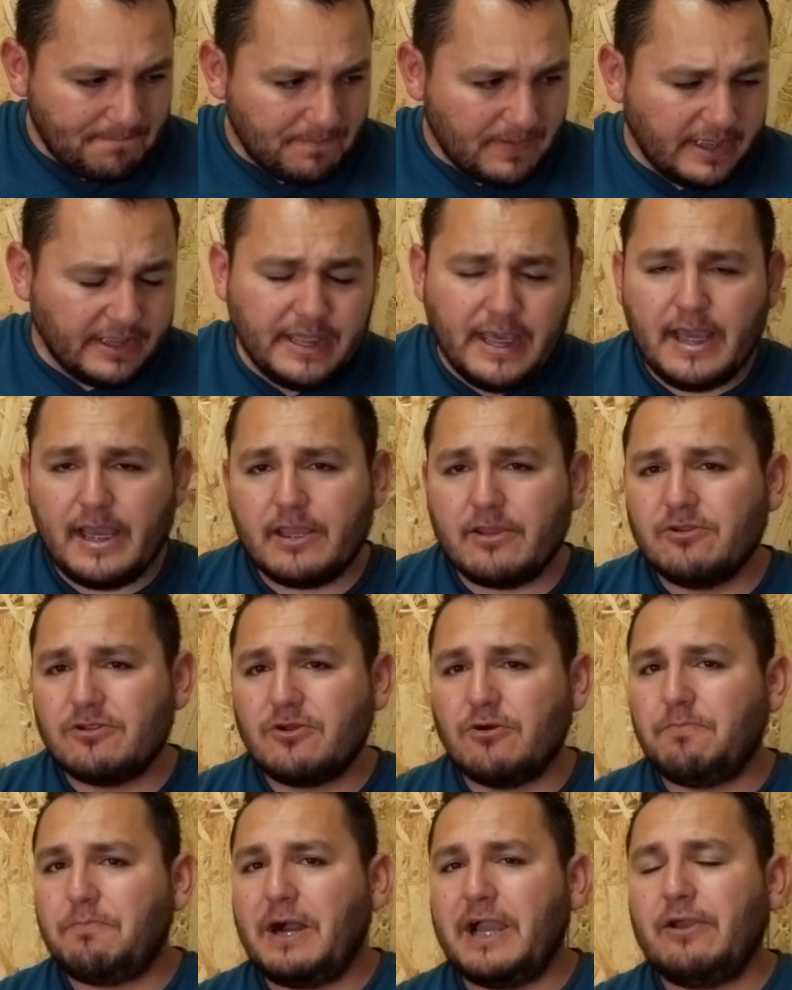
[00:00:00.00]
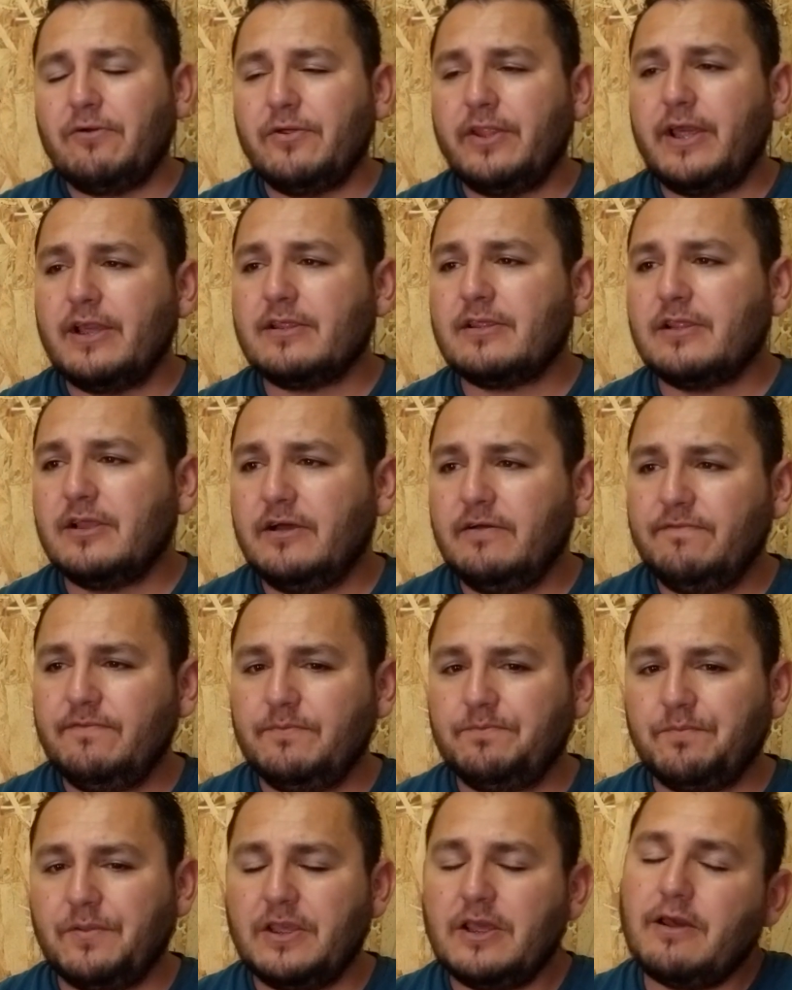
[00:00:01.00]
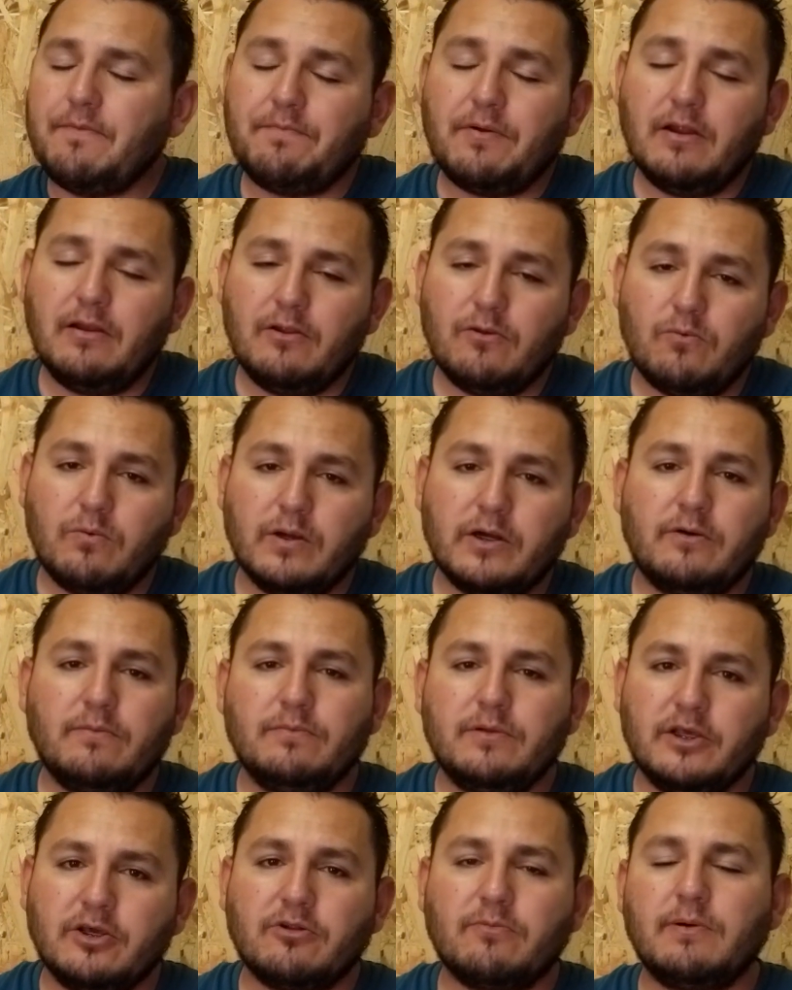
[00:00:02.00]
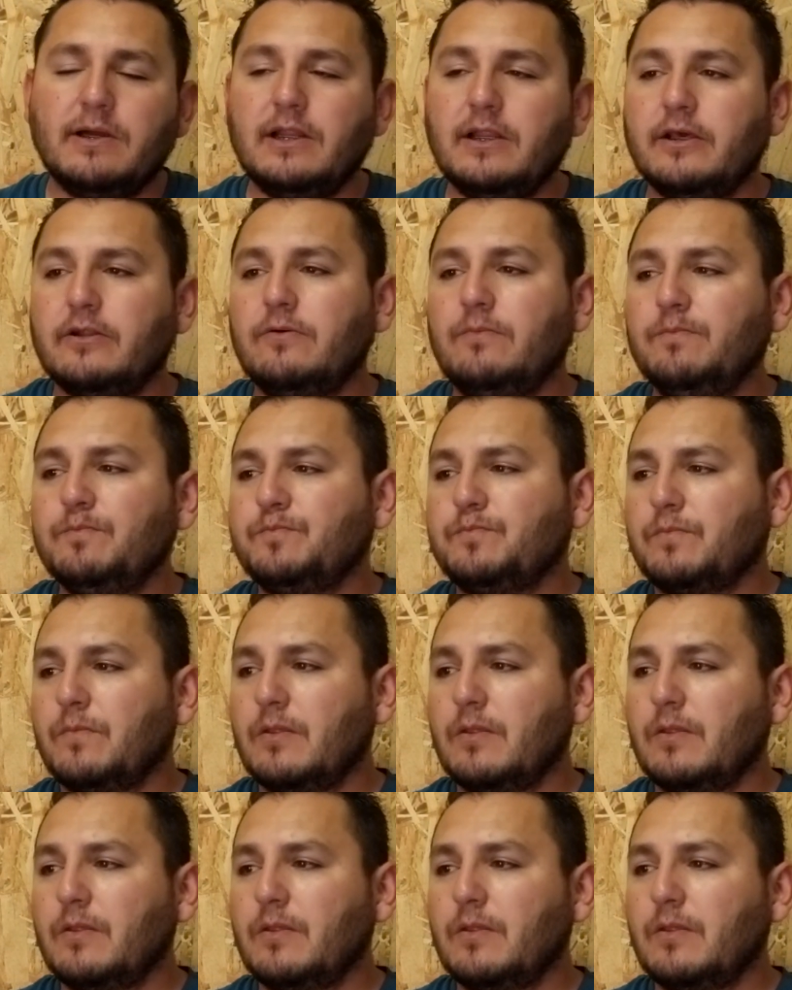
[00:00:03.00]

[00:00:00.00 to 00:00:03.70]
And yeah, I could go buy all that stuff, and I probably will, little by little.